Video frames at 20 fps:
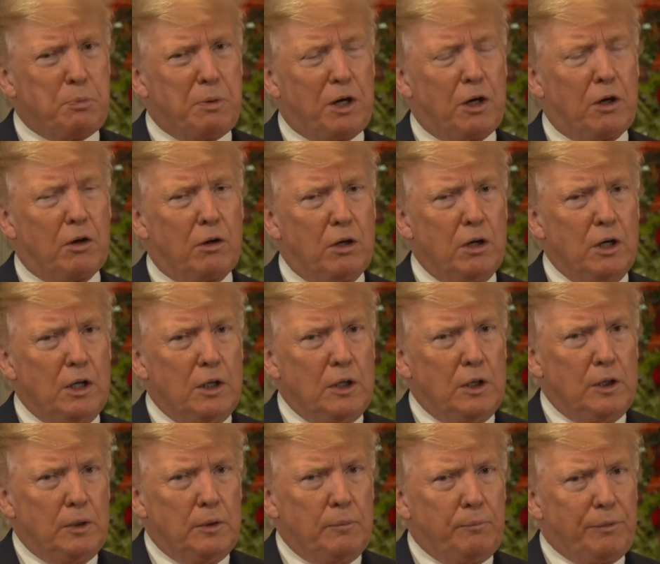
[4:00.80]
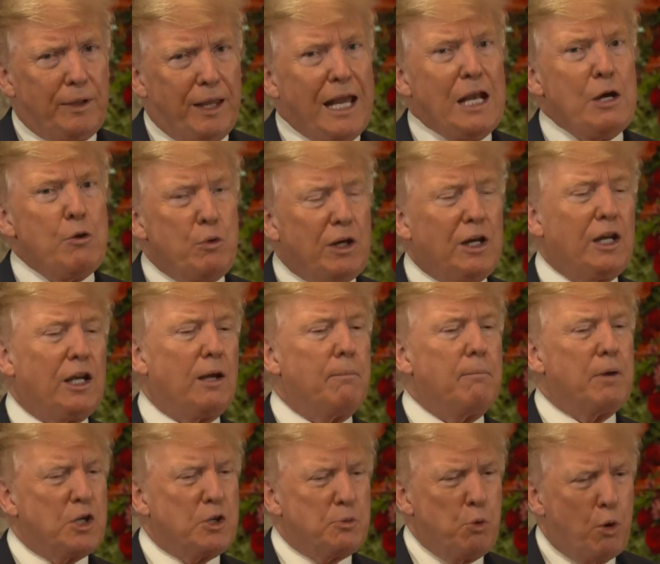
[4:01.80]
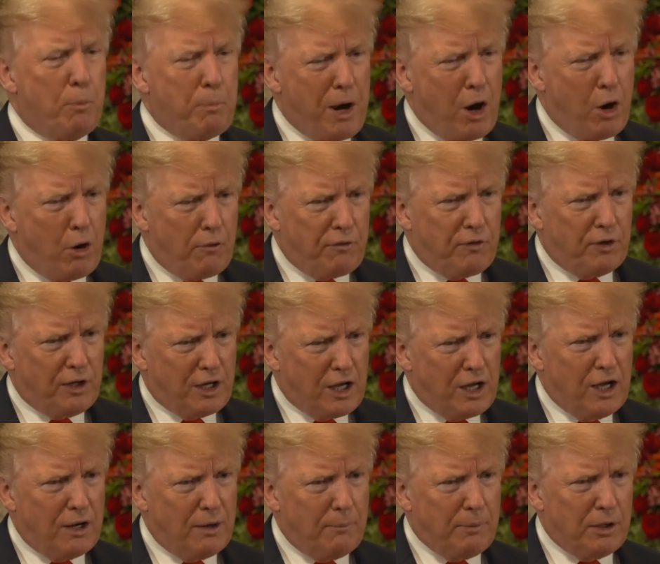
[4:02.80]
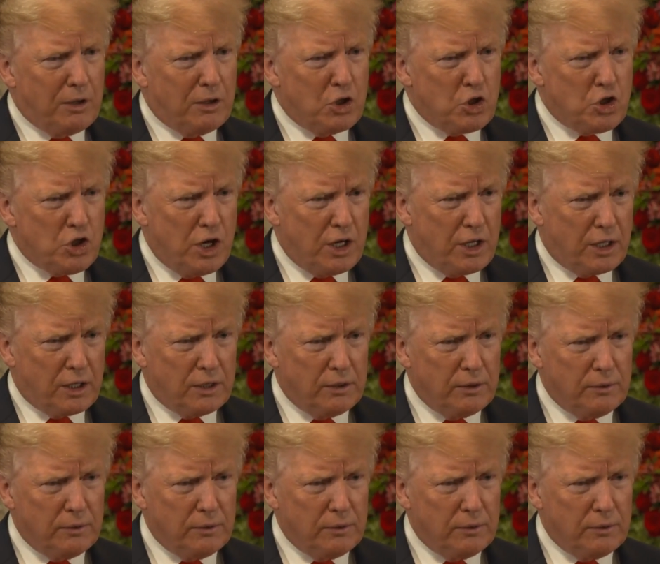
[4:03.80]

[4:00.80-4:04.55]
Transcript: bigger and really a much more powerful economy than China.